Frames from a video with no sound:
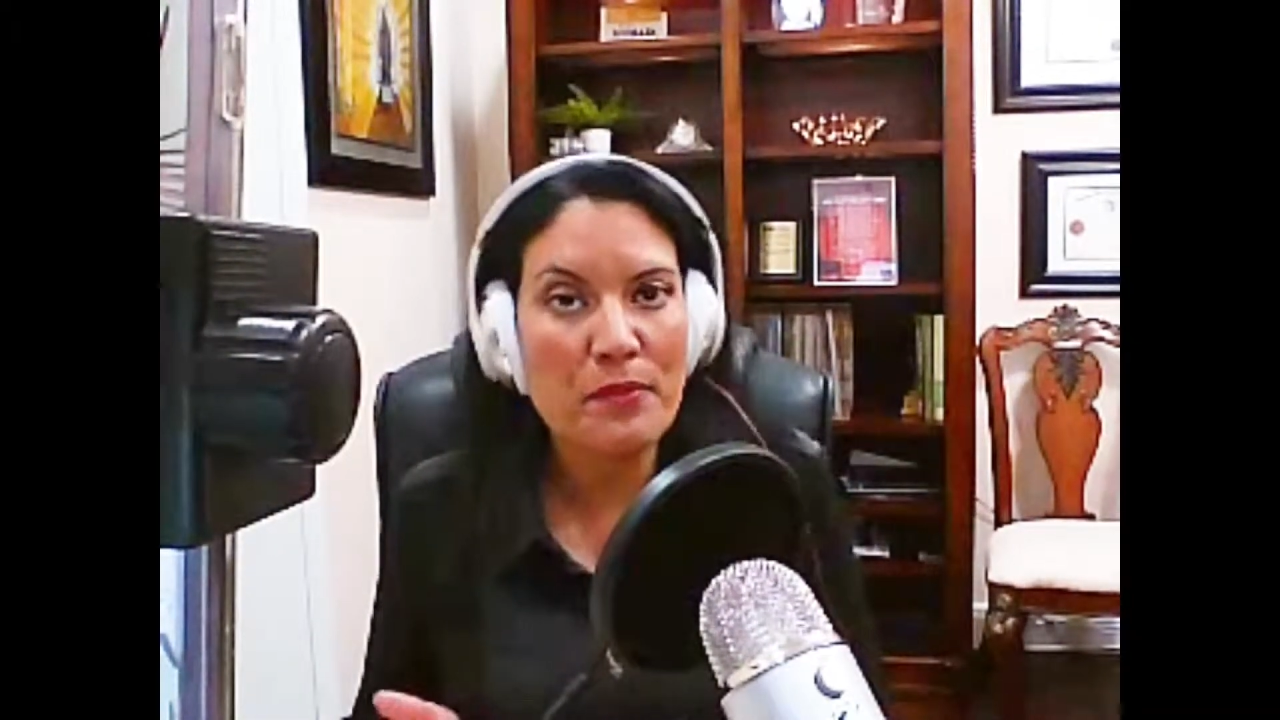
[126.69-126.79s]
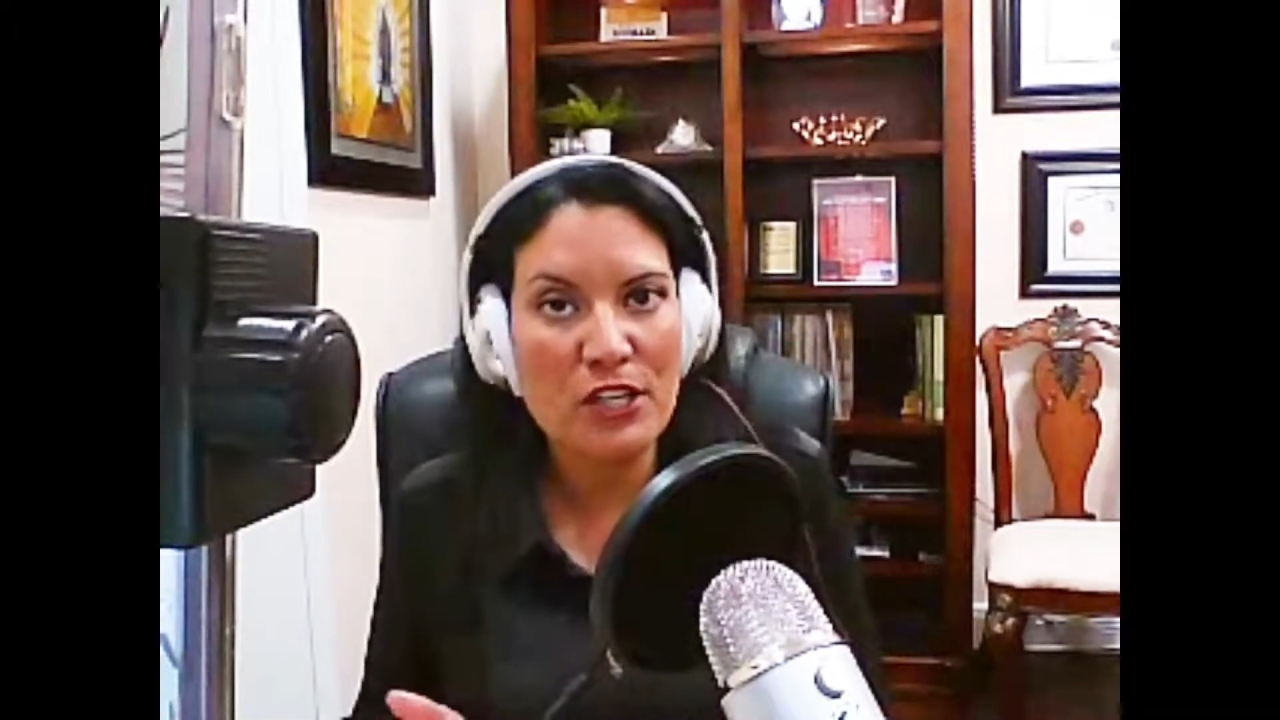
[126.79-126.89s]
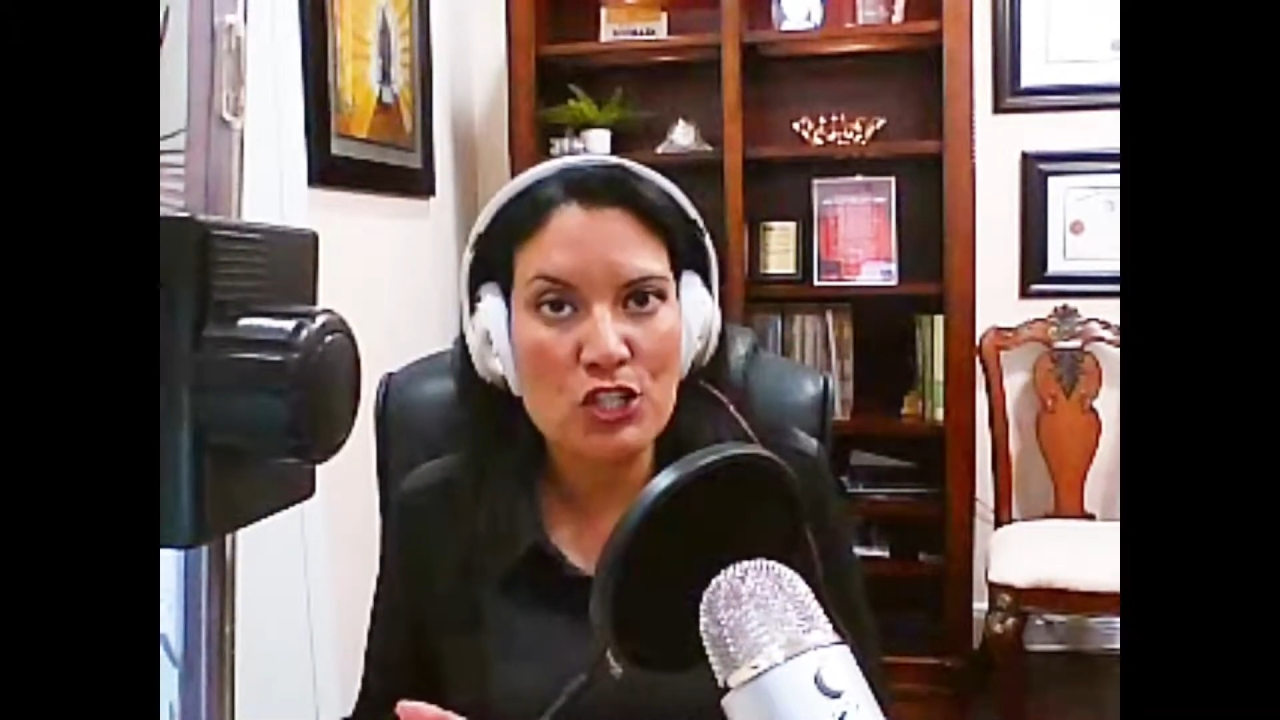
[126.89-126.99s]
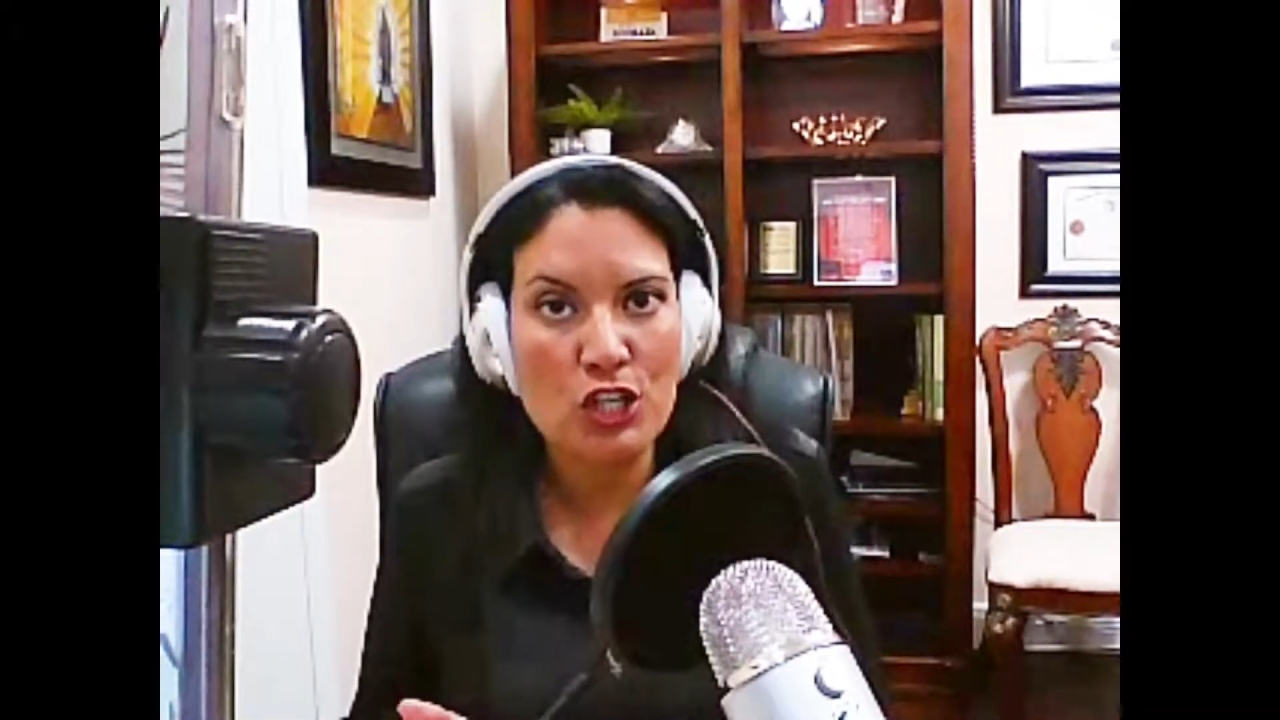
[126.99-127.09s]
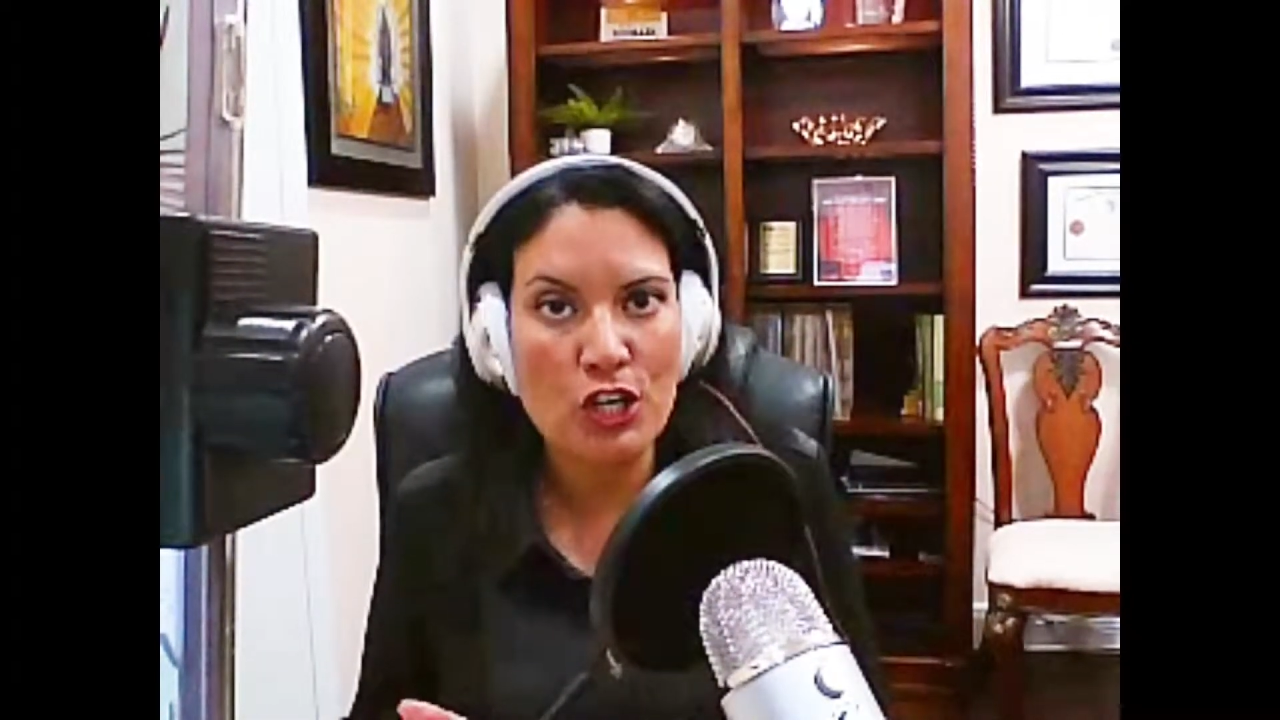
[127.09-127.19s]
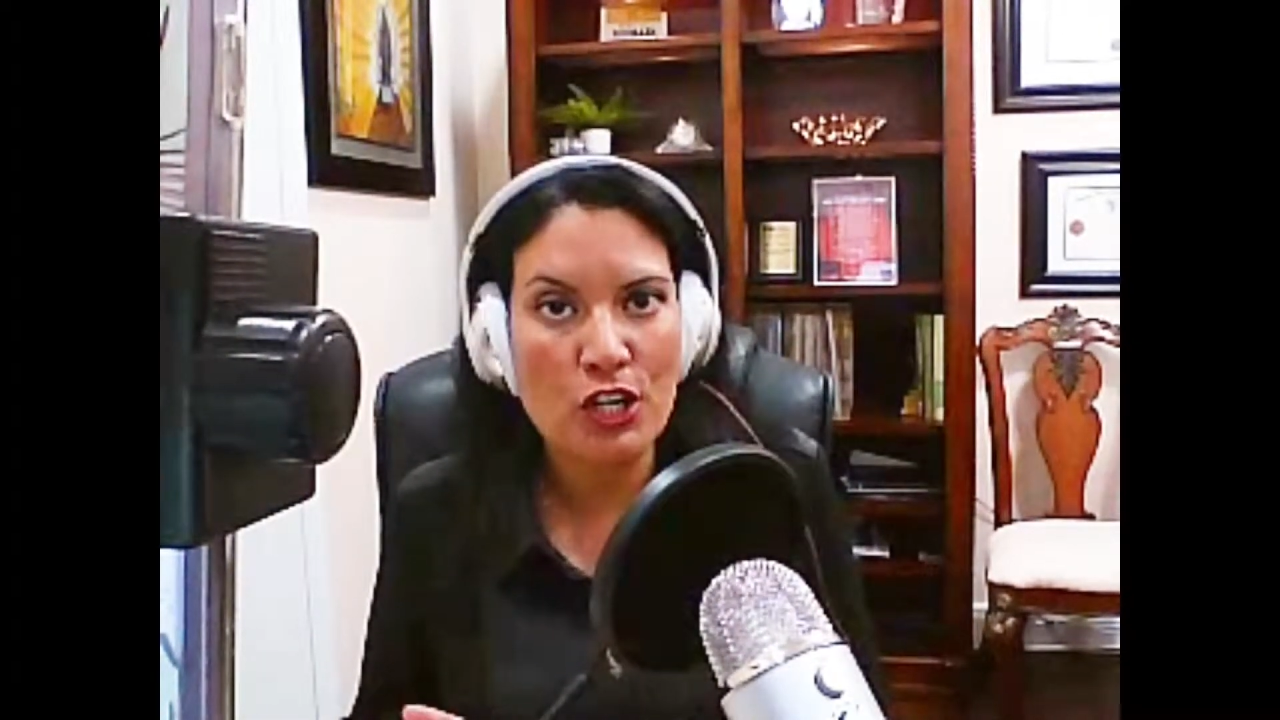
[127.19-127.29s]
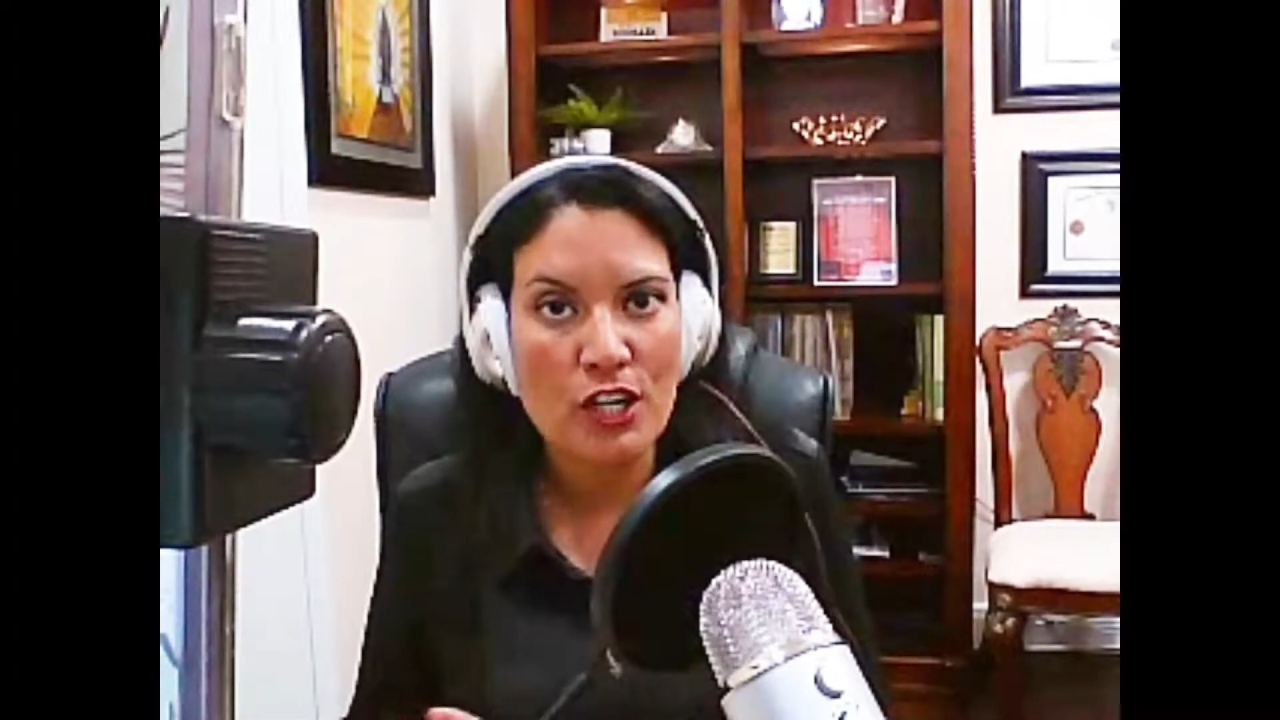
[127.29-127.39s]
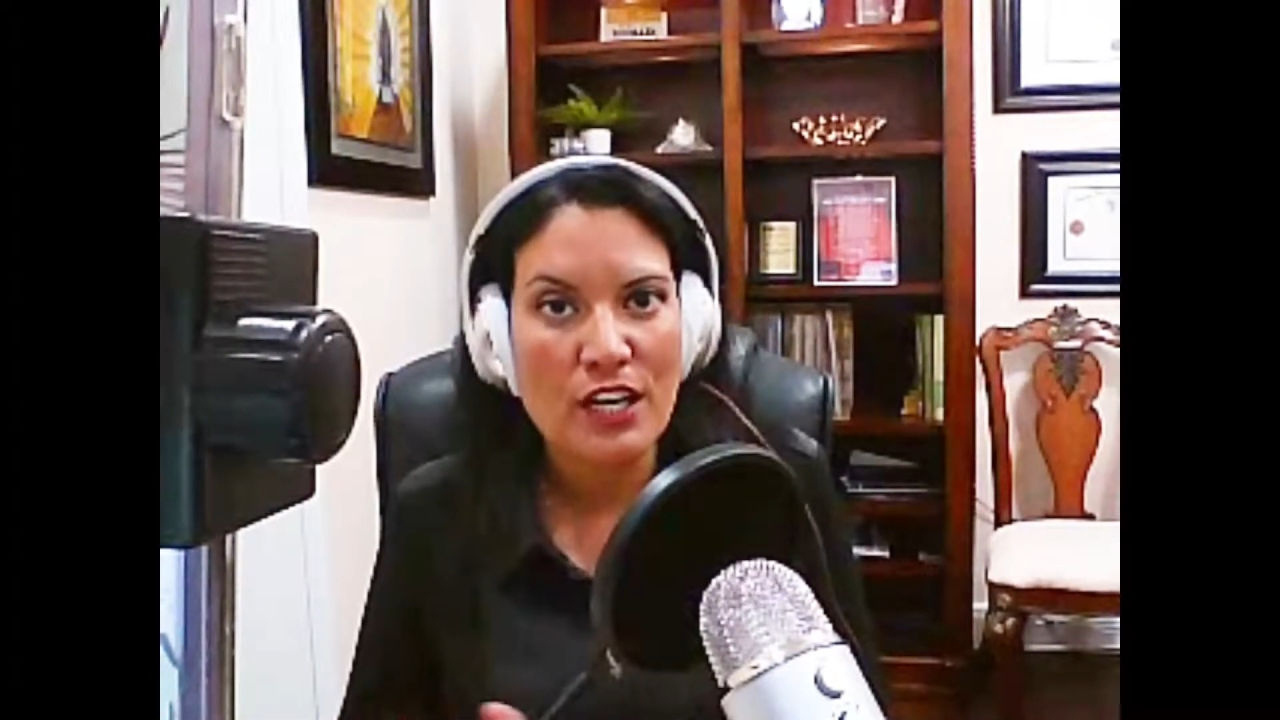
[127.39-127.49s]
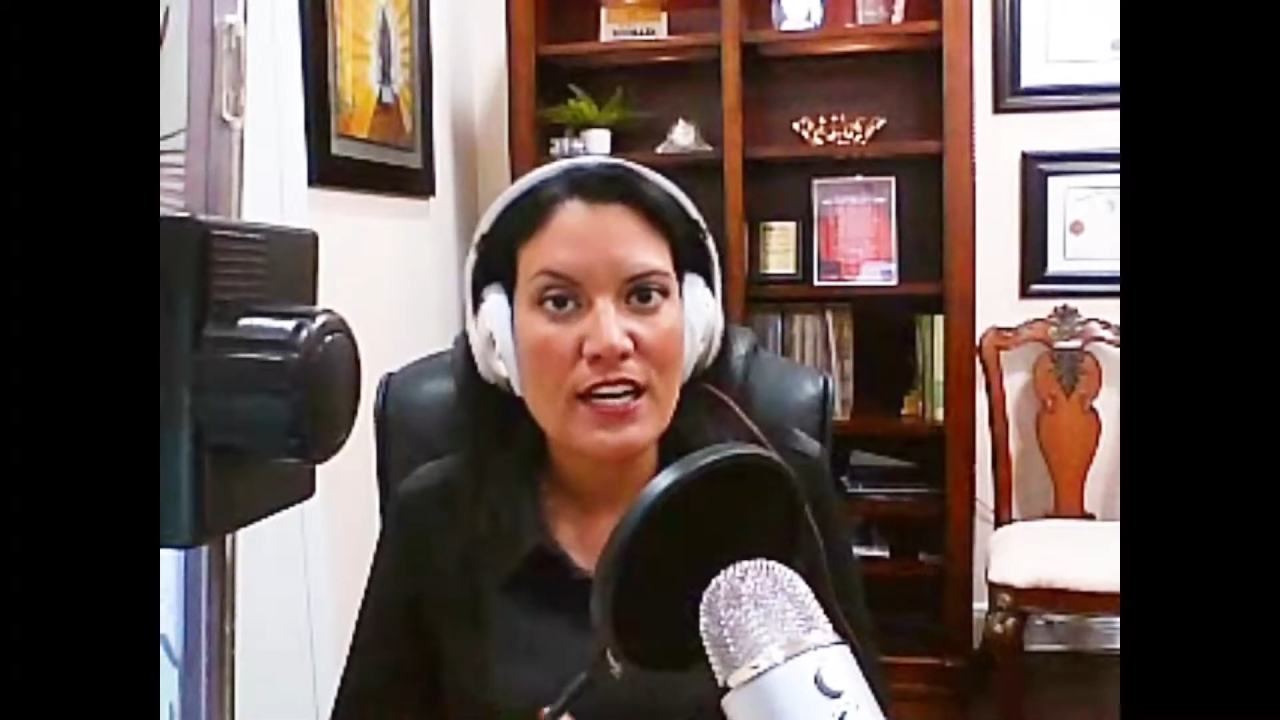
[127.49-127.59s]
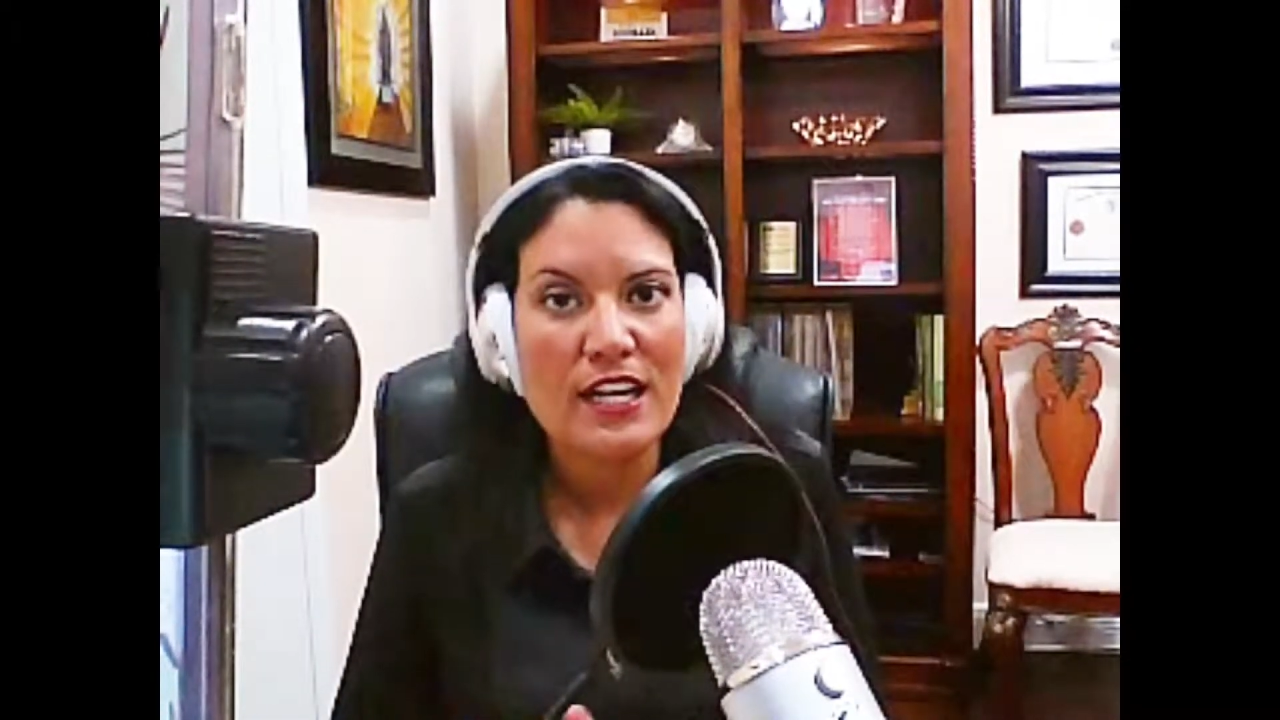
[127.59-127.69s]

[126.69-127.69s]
picture